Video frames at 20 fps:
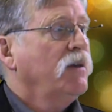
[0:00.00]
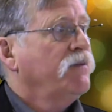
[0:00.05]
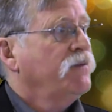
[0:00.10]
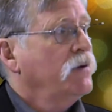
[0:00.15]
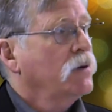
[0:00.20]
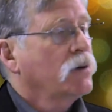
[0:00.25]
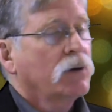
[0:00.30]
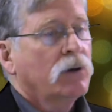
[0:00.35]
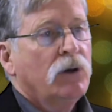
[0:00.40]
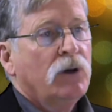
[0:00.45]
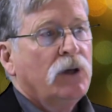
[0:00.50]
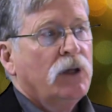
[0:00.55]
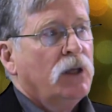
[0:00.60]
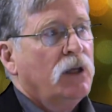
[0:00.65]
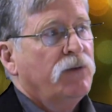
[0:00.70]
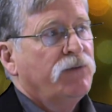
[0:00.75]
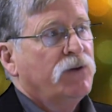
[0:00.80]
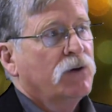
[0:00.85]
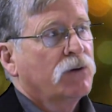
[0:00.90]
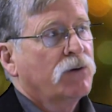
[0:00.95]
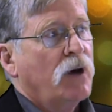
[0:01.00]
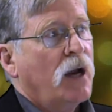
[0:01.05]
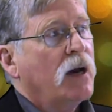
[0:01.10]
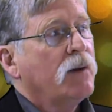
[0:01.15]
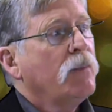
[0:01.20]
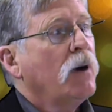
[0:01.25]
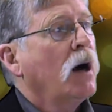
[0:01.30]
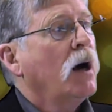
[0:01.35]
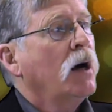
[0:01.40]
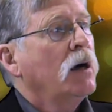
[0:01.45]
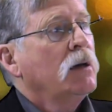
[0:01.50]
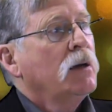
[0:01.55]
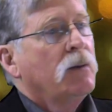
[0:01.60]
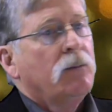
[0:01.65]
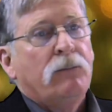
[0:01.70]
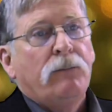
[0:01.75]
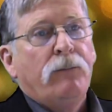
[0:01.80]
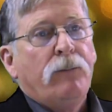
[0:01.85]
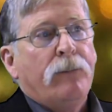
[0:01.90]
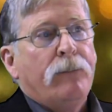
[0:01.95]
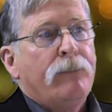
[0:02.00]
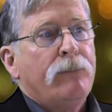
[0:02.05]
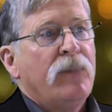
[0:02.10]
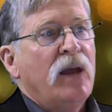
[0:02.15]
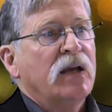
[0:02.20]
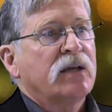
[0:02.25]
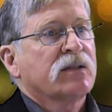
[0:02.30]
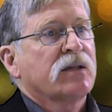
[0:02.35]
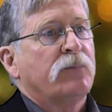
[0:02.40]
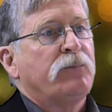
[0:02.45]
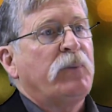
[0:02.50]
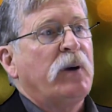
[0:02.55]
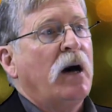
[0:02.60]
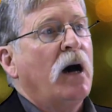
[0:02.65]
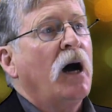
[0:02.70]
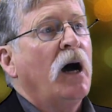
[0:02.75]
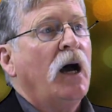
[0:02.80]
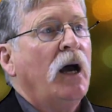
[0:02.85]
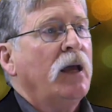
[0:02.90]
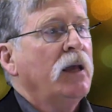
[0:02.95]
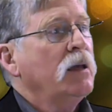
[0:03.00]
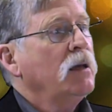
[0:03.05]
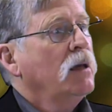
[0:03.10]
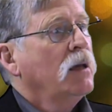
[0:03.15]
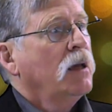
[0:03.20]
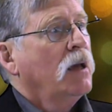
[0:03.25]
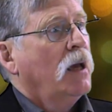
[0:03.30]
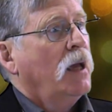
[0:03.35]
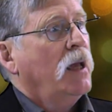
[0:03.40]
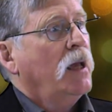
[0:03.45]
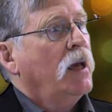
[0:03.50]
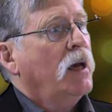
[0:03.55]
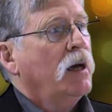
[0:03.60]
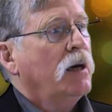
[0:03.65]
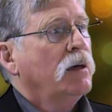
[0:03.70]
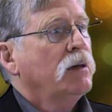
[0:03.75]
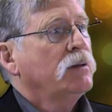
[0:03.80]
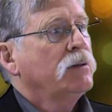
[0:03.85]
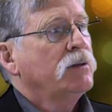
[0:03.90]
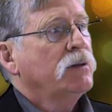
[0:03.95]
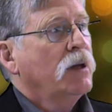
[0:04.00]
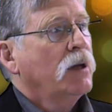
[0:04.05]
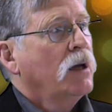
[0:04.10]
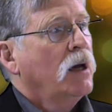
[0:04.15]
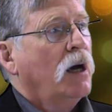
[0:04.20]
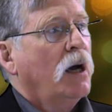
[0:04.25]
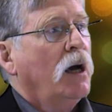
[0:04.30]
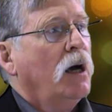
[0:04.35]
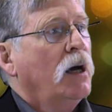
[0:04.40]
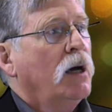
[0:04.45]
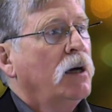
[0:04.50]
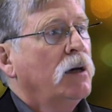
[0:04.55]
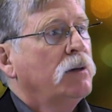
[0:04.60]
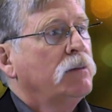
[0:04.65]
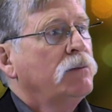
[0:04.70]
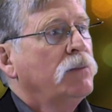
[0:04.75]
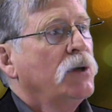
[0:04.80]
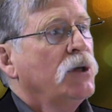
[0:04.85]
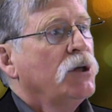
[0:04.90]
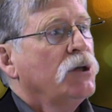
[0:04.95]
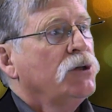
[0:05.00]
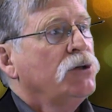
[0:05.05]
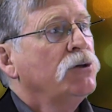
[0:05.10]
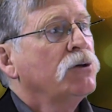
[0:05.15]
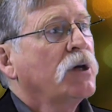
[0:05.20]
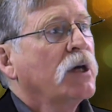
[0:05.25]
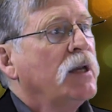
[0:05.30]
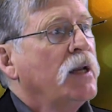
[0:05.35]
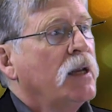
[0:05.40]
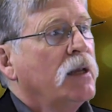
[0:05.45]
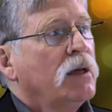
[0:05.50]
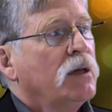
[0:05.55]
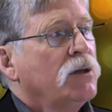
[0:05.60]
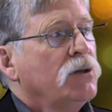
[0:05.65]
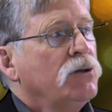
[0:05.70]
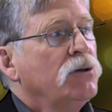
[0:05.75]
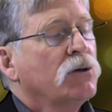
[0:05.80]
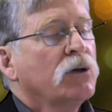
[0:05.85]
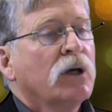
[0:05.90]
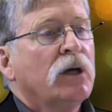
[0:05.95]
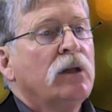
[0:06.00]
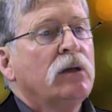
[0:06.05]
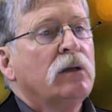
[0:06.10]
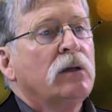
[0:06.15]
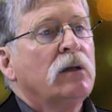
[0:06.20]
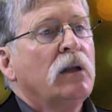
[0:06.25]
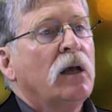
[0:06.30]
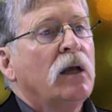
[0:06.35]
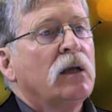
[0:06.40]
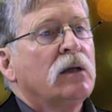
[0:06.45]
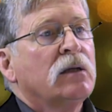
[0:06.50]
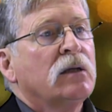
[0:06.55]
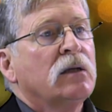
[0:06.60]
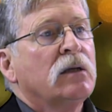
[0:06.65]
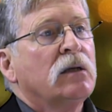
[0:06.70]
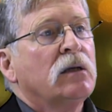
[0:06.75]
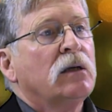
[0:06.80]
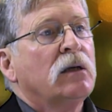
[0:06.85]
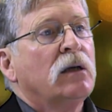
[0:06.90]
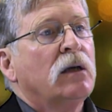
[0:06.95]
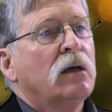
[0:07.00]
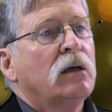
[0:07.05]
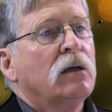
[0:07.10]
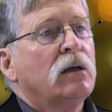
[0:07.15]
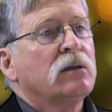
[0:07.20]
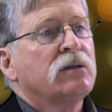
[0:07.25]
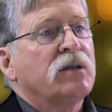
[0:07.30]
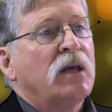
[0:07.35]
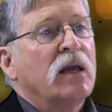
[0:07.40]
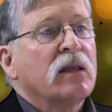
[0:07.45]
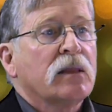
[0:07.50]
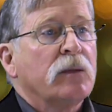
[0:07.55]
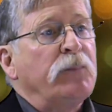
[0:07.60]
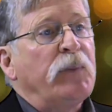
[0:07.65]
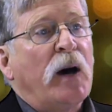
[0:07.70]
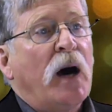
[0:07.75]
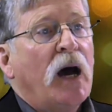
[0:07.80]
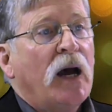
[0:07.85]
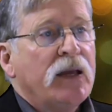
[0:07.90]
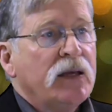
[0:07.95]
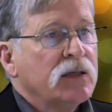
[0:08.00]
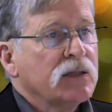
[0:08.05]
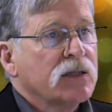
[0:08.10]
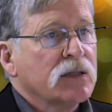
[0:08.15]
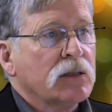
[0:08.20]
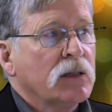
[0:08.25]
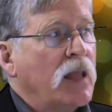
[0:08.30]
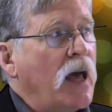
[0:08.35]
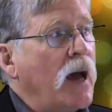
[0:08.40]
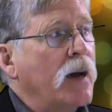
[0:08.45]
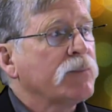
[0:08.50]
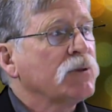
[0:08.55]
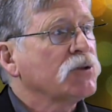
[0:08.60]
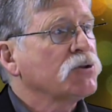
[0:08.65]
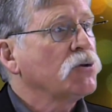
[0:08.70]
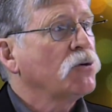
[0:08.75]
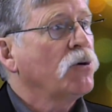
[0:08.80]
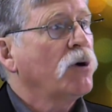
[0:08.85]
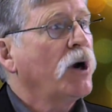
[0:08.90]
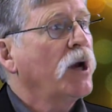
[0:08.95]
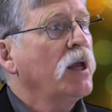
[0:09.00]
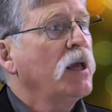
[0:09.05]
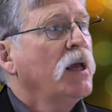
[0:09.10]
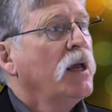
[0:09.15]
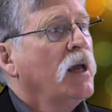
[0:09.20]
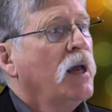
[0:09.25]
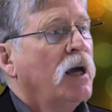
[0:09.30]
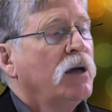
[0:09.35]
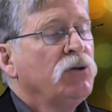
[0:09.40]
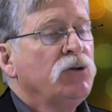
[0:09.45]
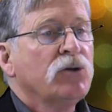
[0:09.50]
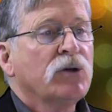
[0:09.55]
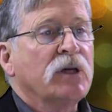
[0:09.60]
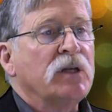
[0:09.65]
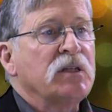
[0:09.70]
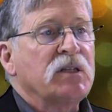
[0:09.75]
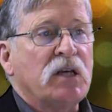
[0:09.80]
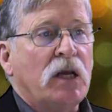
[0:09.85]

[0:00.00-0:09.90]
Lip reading: if your grandma makes a pie, and you can take the pie into the laboratory, and you can